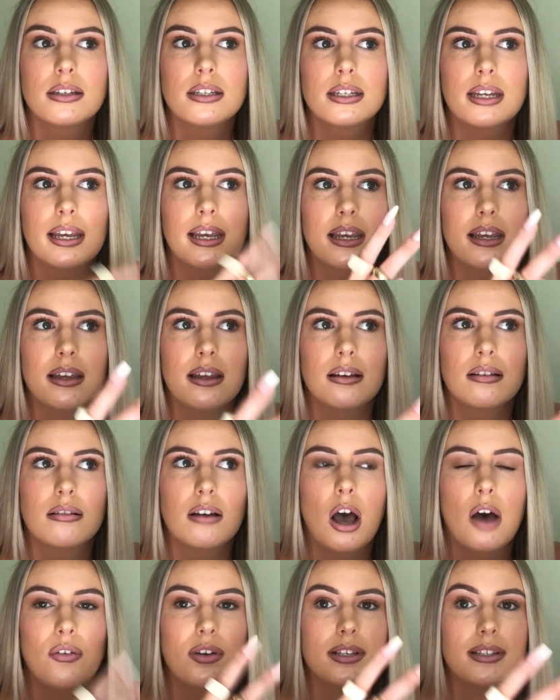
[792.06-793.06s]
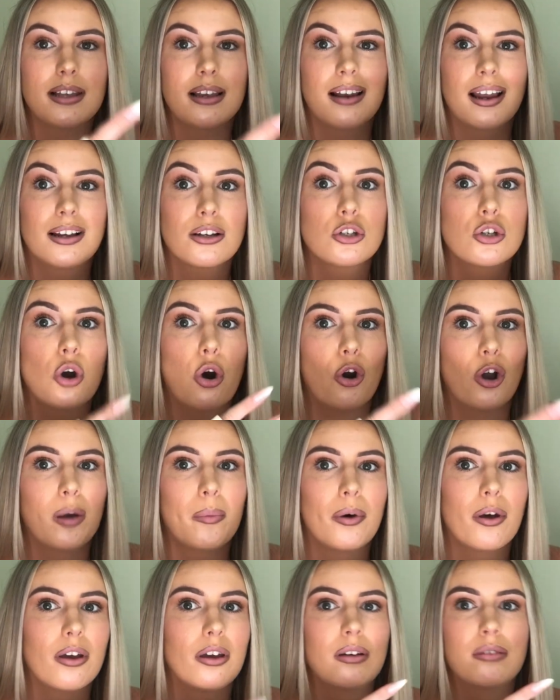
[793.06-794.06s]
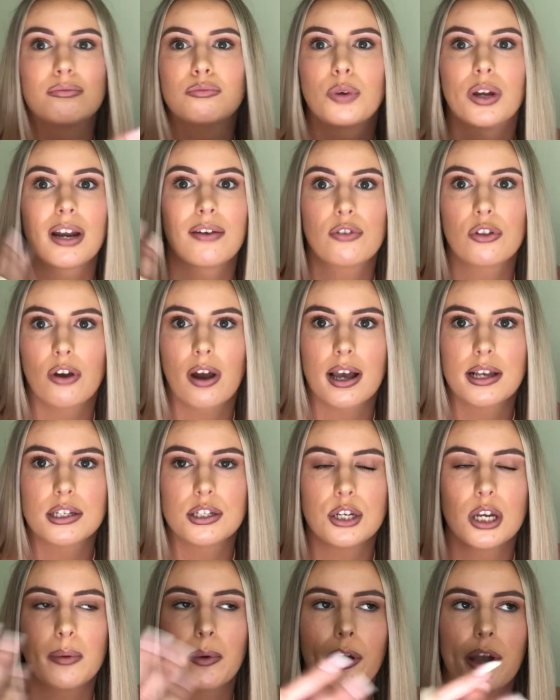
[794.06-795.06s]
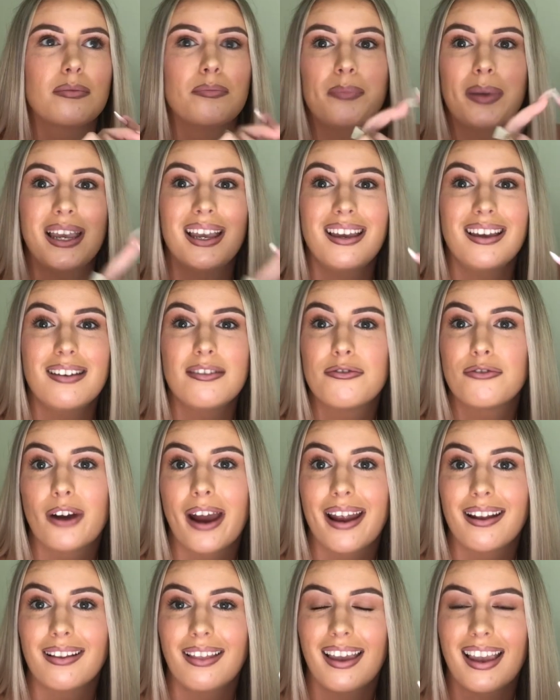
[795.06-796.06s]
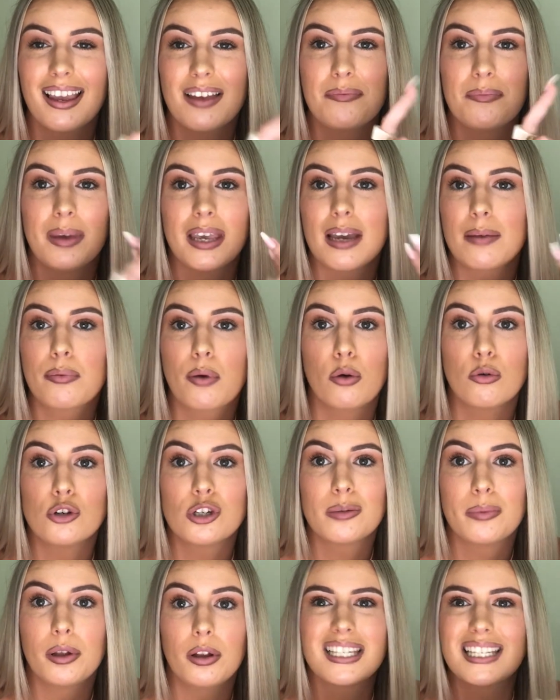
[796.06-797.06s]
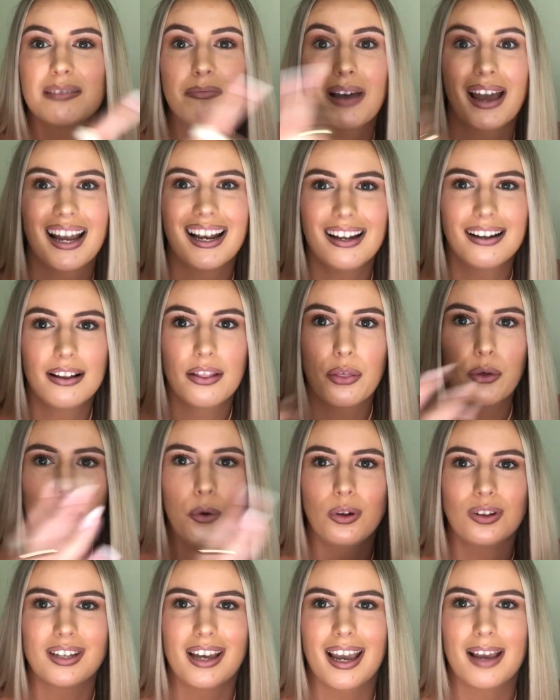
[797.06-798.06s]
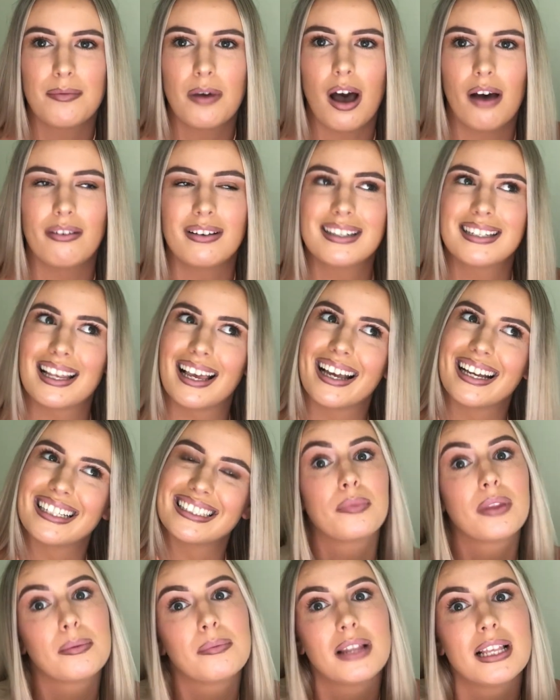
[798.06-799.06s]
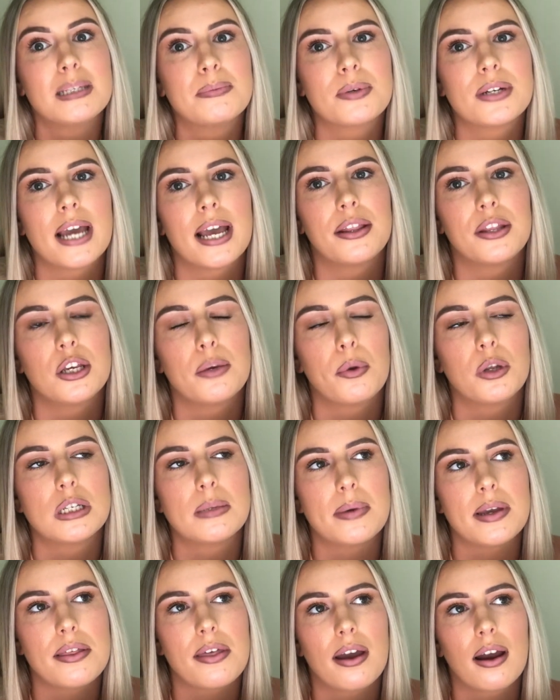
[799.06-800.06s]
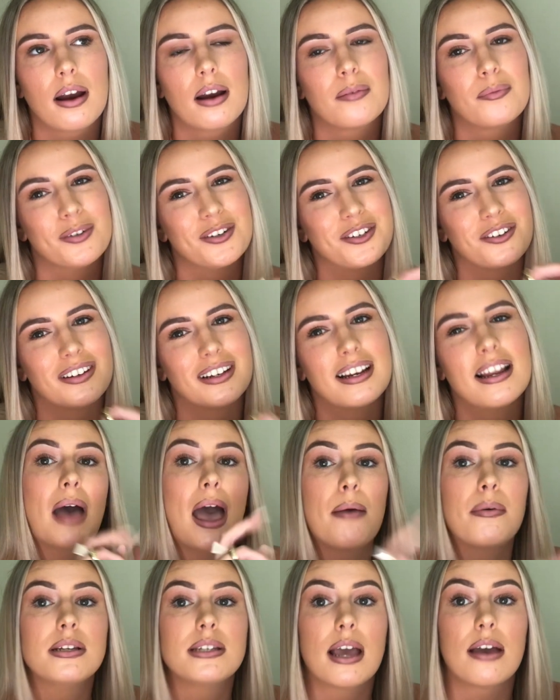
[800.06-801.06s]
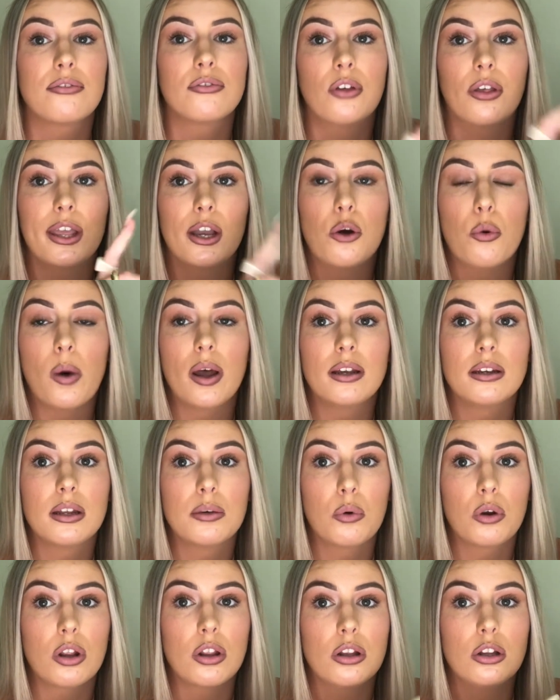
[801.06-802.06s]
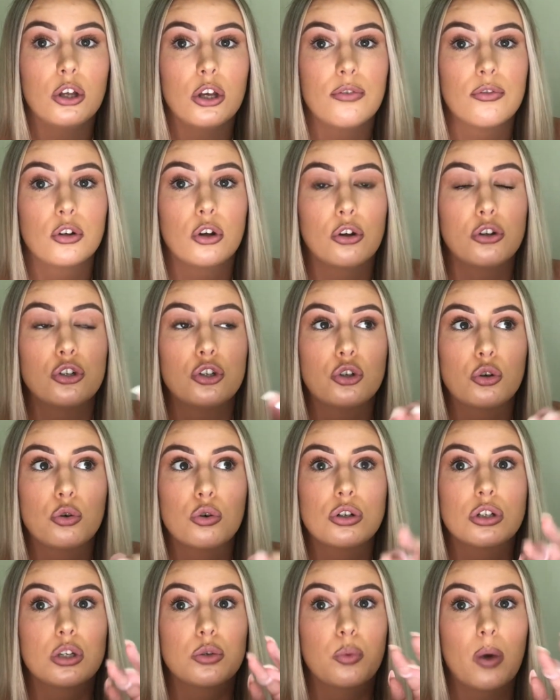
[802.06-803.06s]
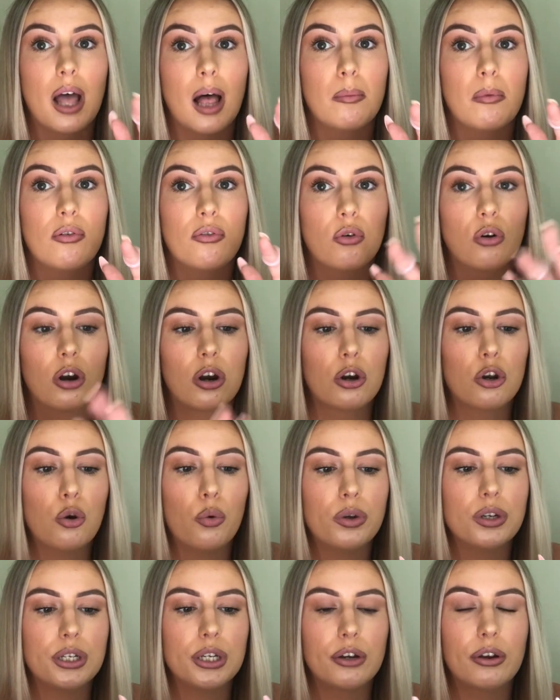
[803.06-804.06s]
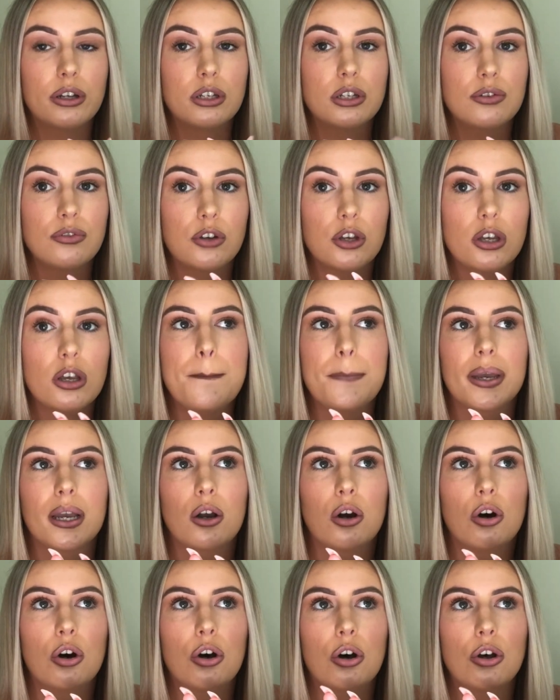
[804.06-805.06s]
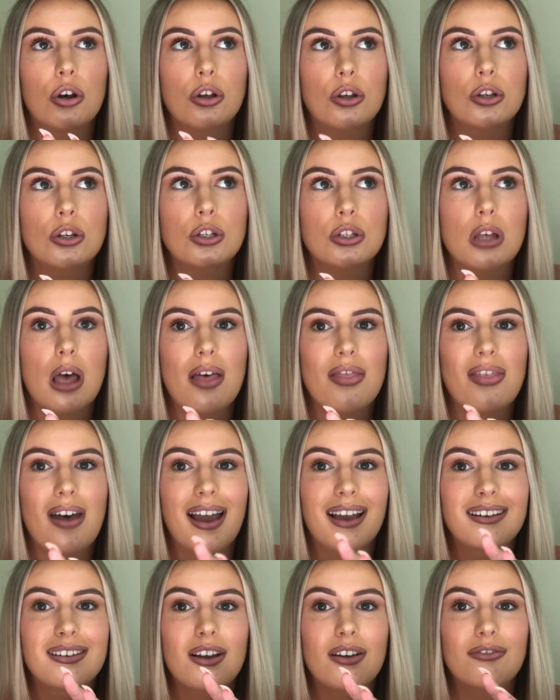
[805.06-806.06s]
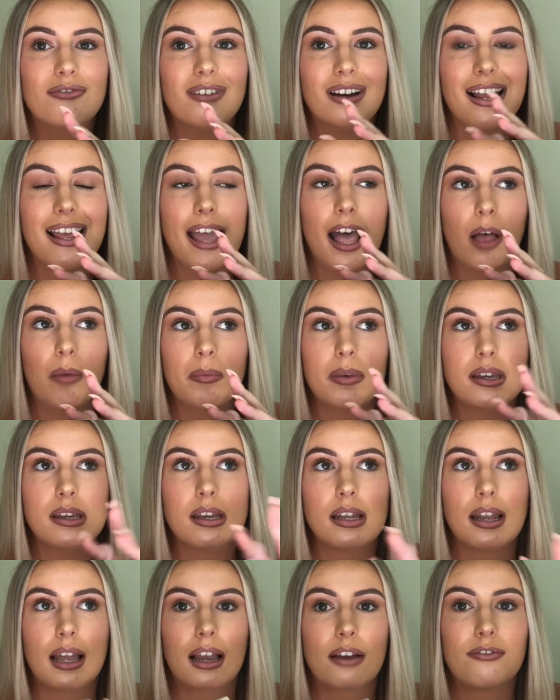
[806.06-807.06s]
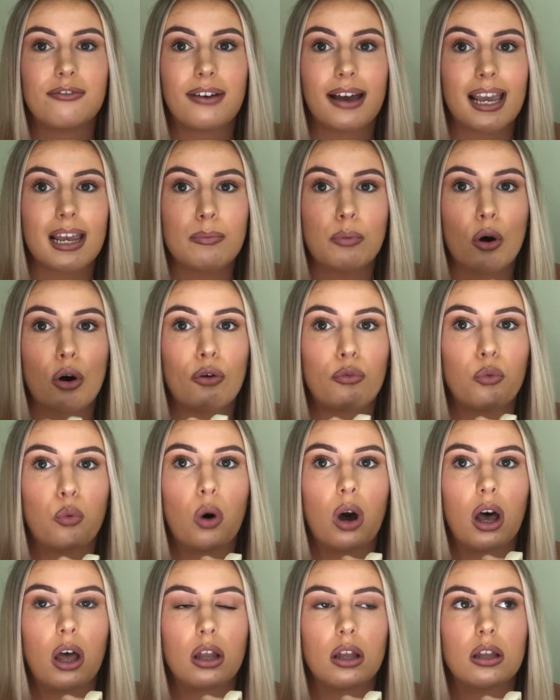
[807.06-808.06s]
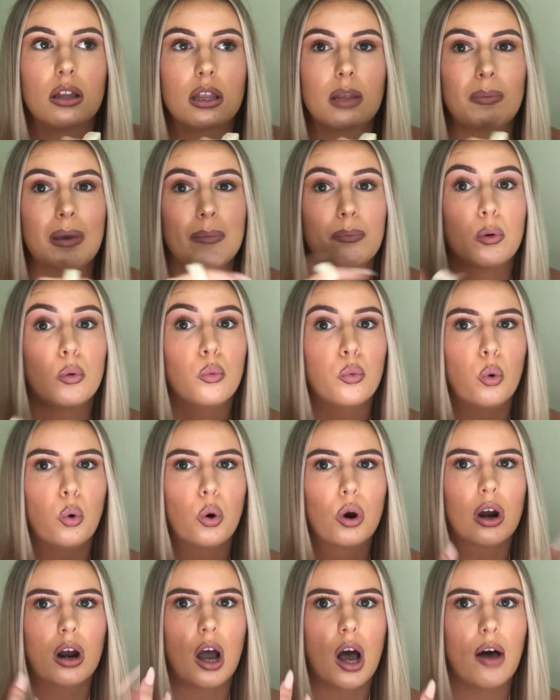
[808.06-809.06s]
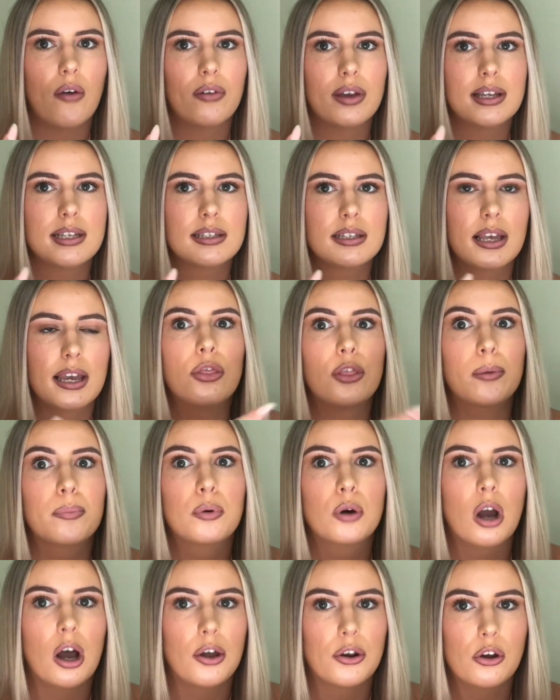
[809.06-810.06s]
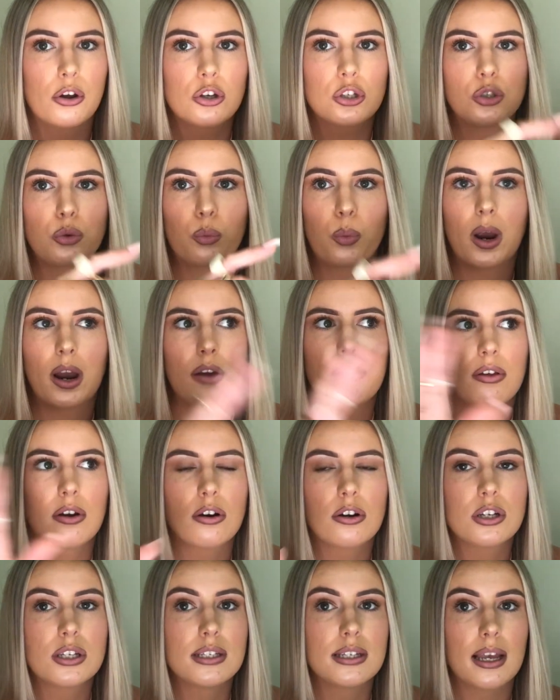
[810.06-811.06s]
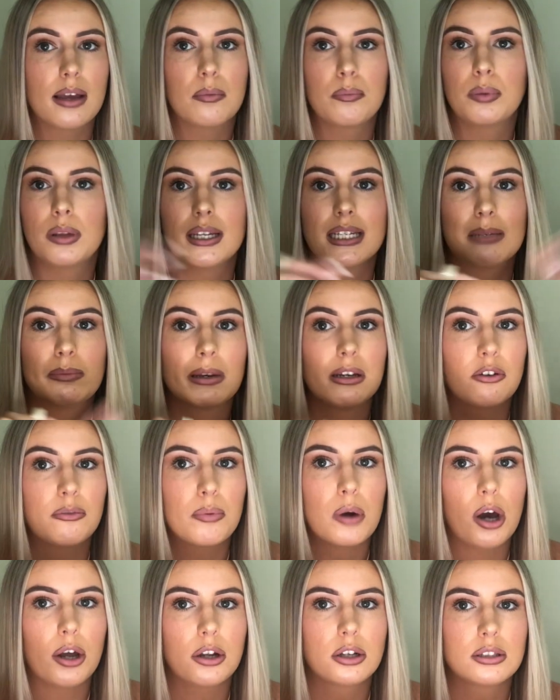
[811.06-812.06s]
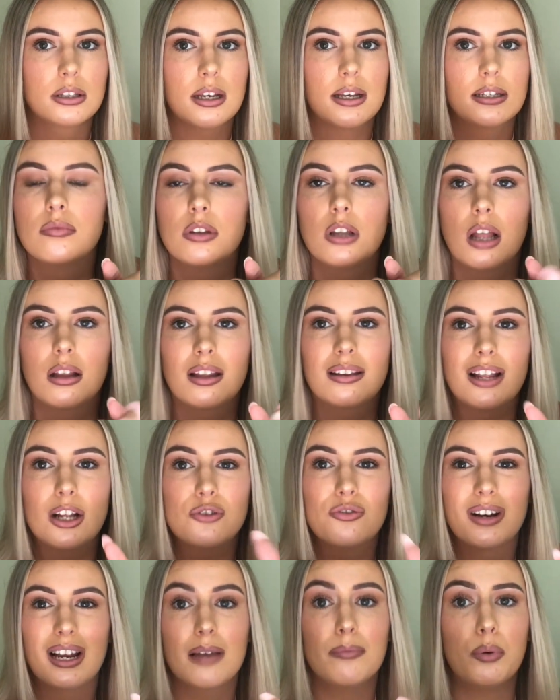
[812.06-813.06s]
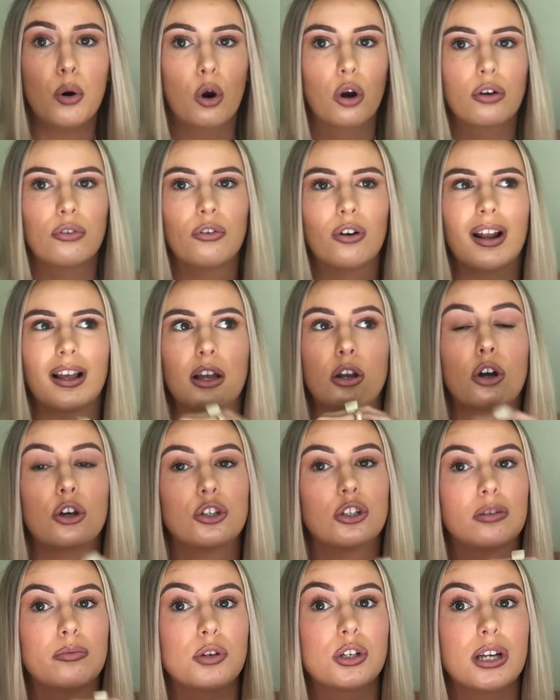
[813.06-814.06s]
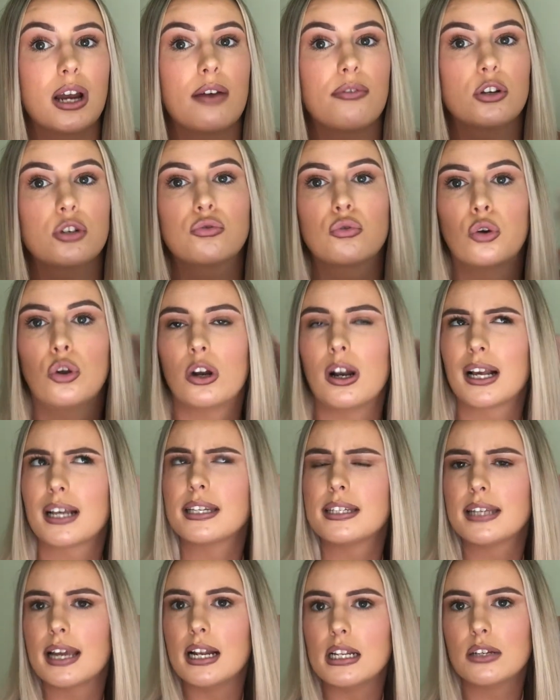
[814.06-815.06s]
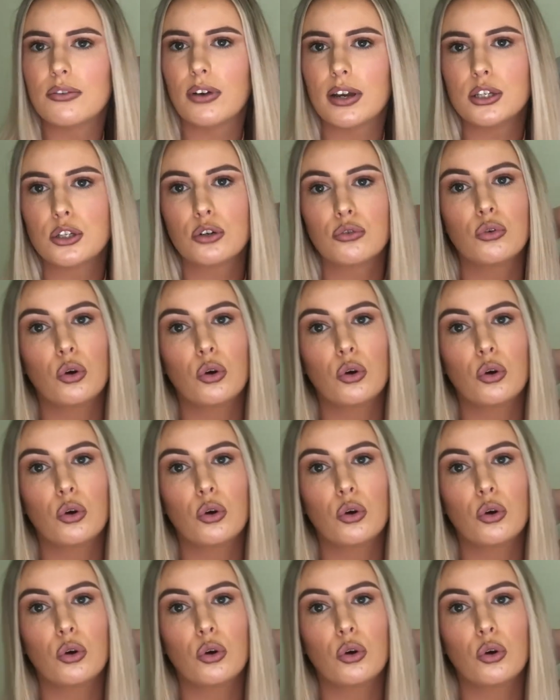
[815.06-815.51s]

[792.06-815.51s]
to obviously like talk about whatever they're asking you about. Be friendly, be approachable, smile the whole time, obviously. At least pretend that you want to be there. I'm joking. I would definitely go into one of the Louis Vuitton stores as well before going to your interview because that really helped me get like a vibe of what the people wore, obviously, their products, where their placement of products is. Not that that's really important for like a customer service role or like a sales advisor